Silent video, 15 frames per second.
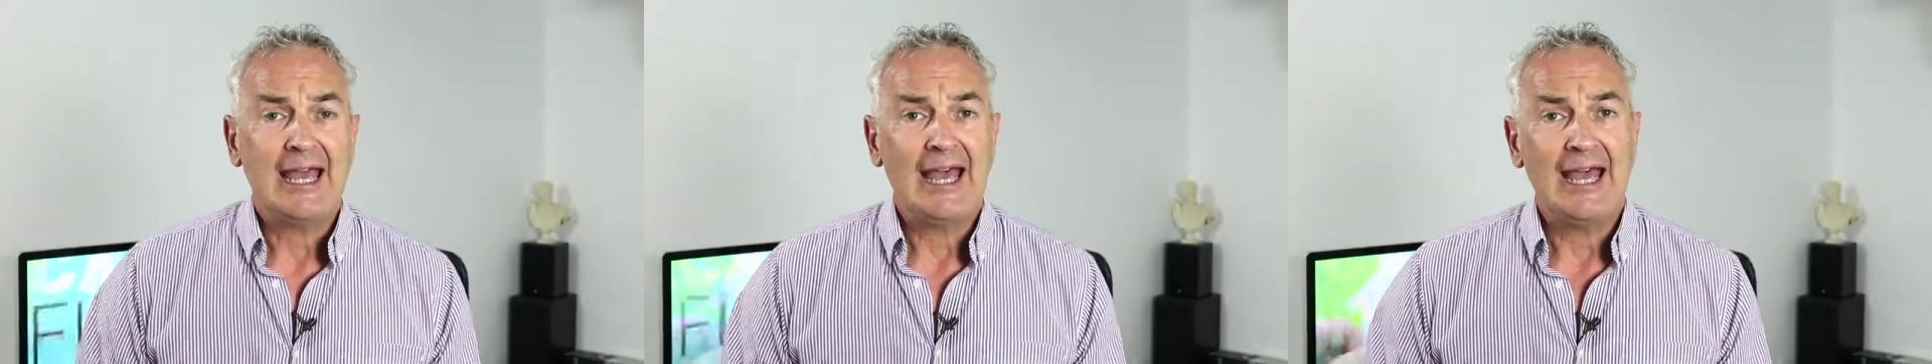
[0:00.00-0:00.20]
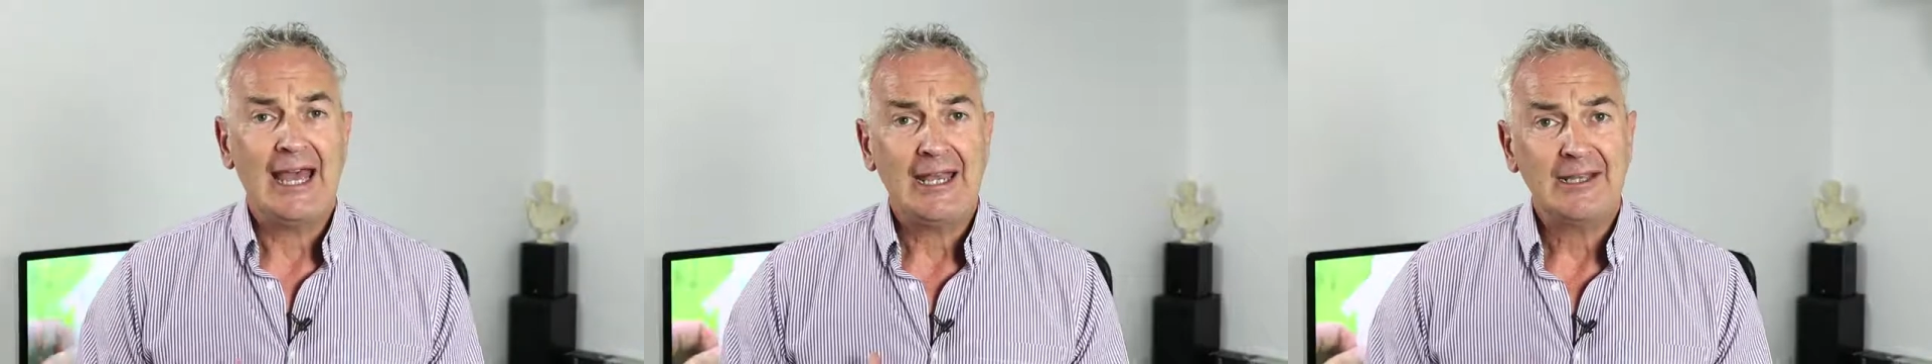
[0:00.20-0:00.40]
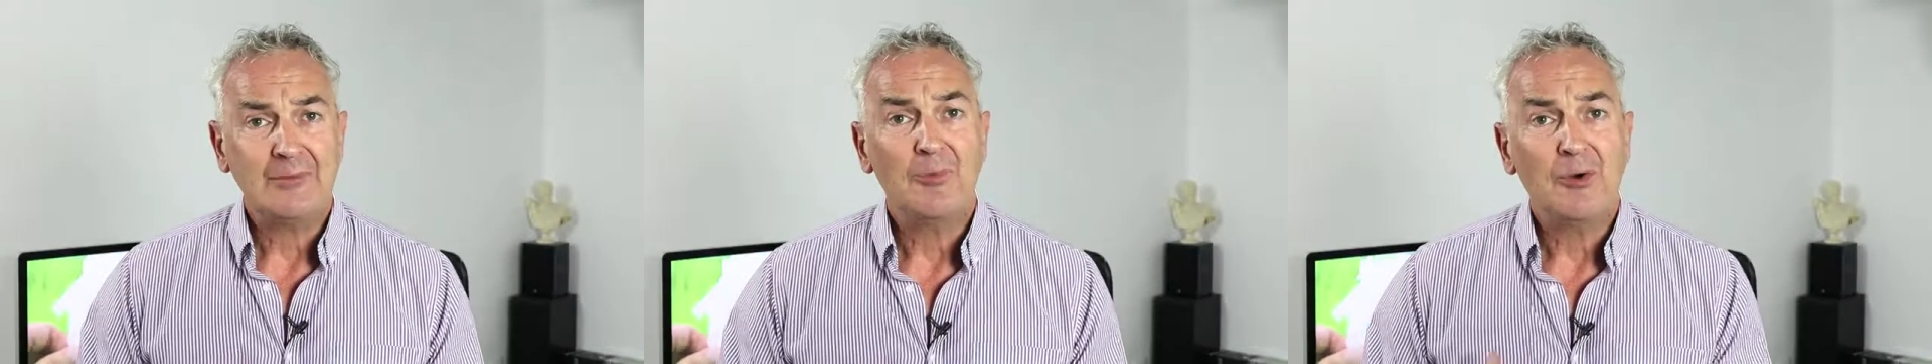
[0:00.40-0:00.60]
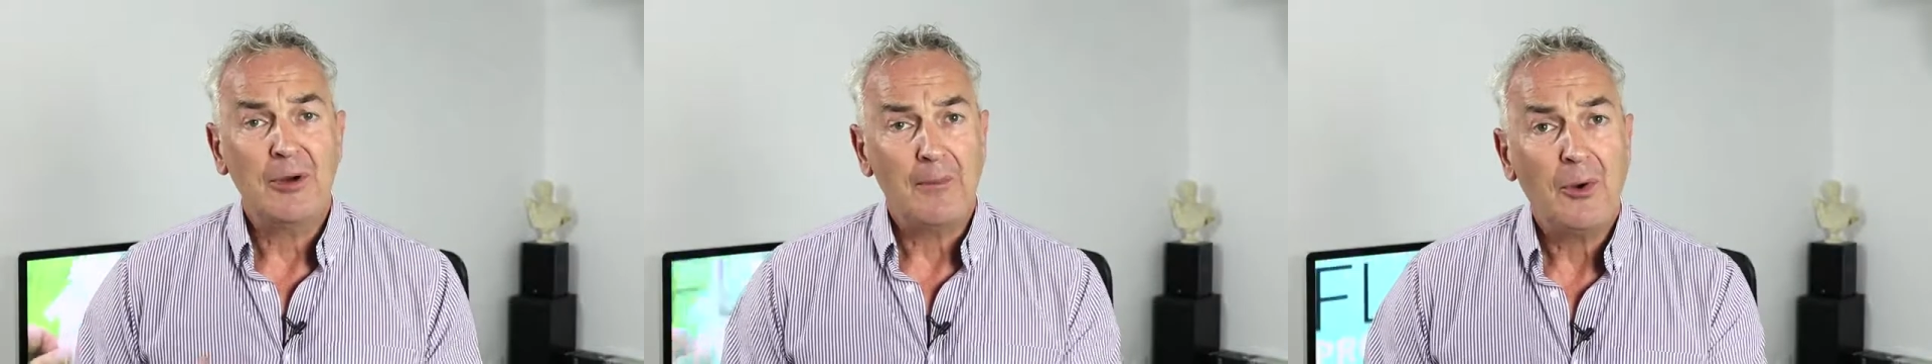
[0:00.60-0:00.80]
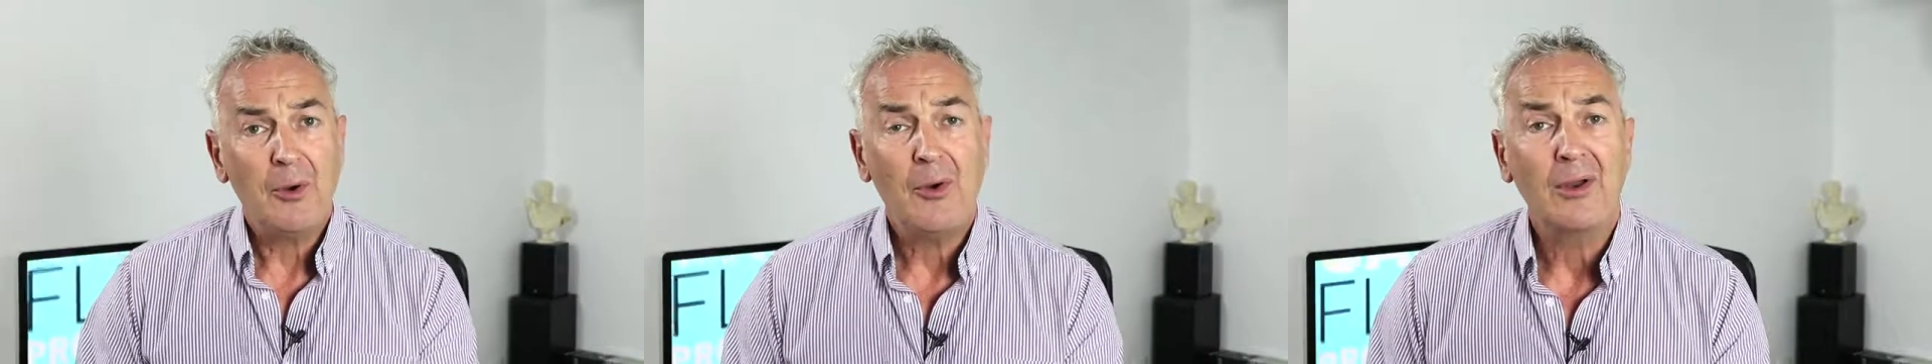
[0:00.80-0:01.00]
and more
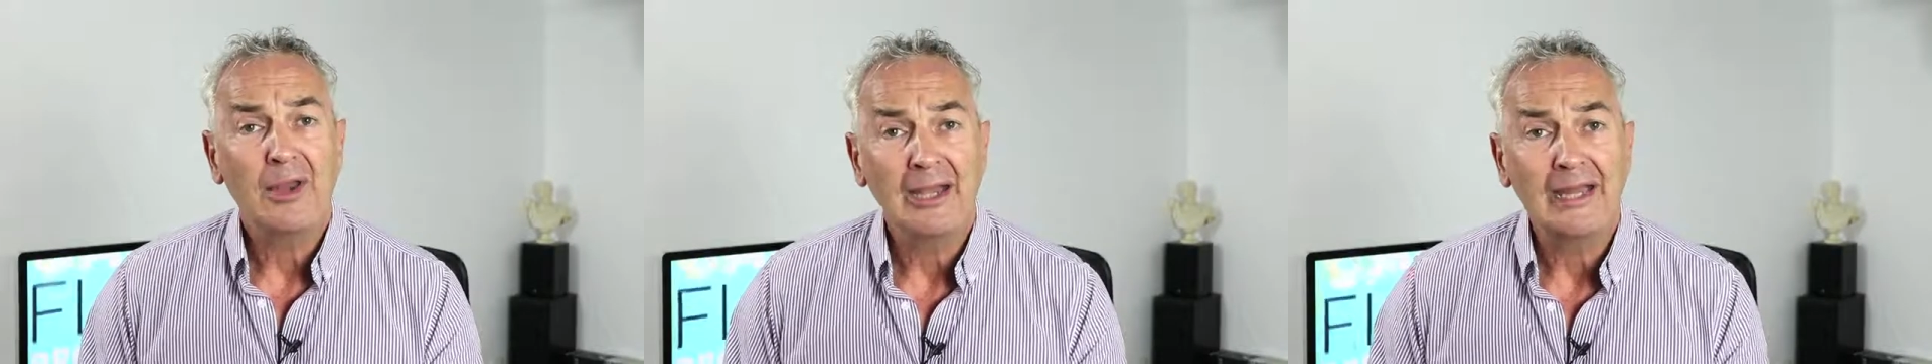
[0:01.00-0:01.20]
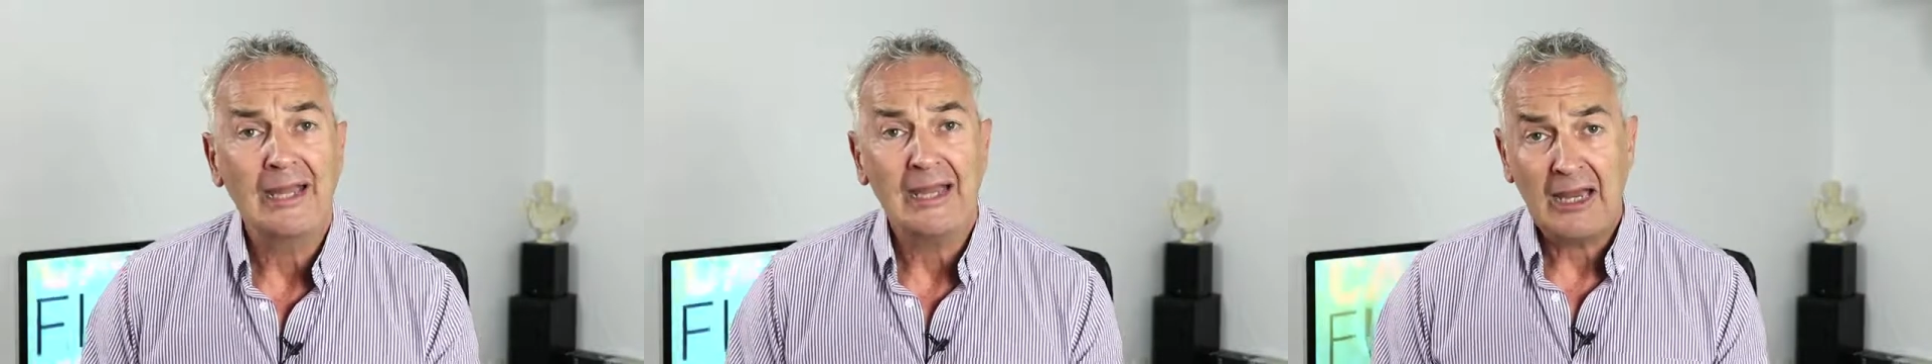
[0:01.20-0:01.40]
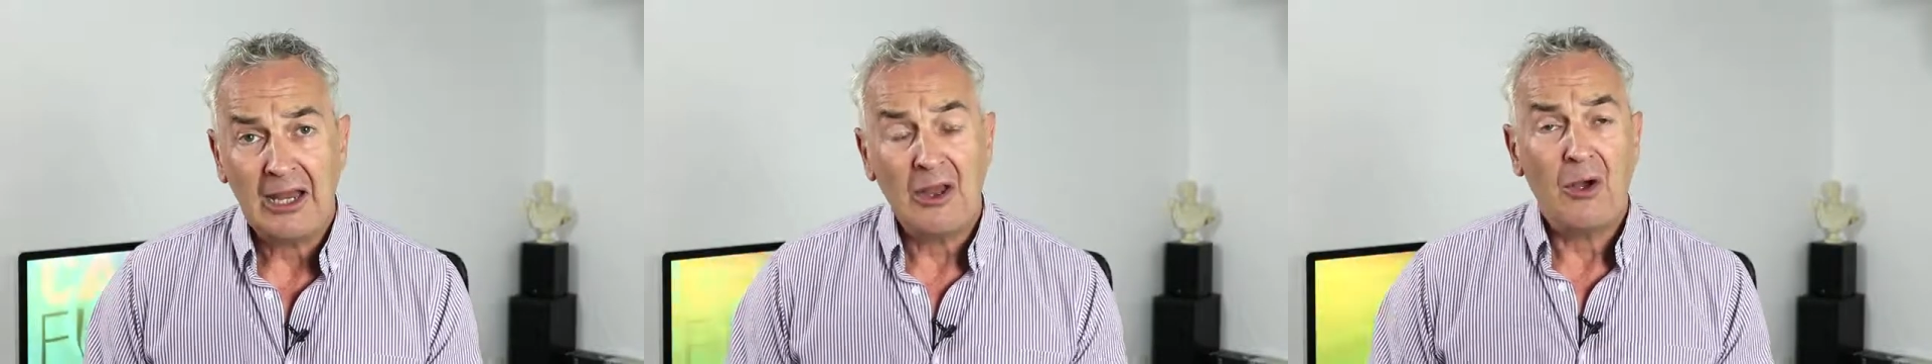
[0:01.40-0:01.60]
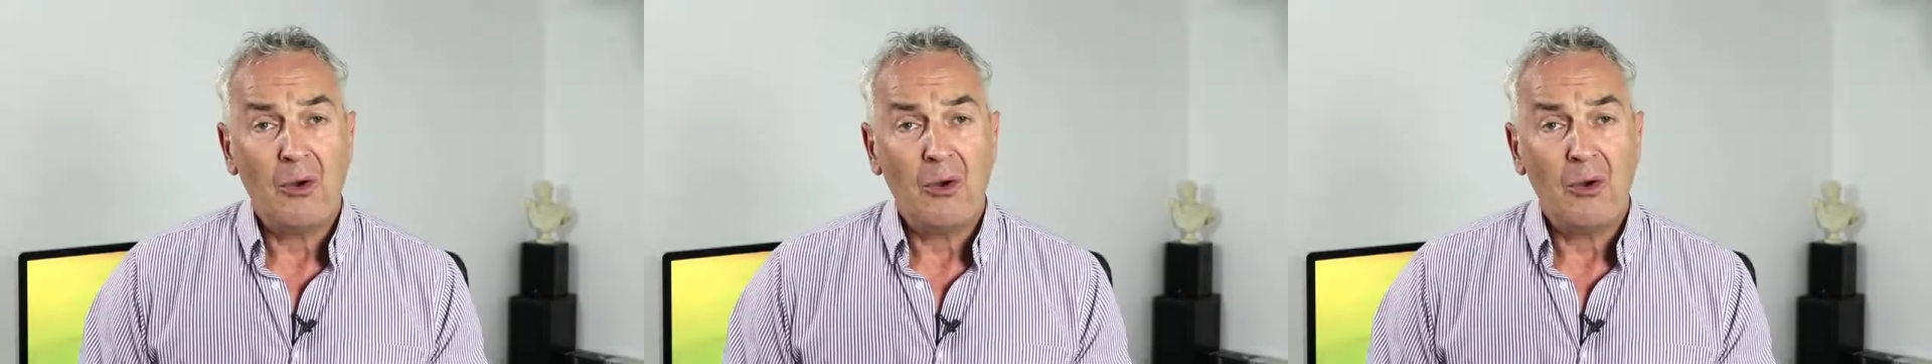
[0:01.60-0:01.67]
importantly,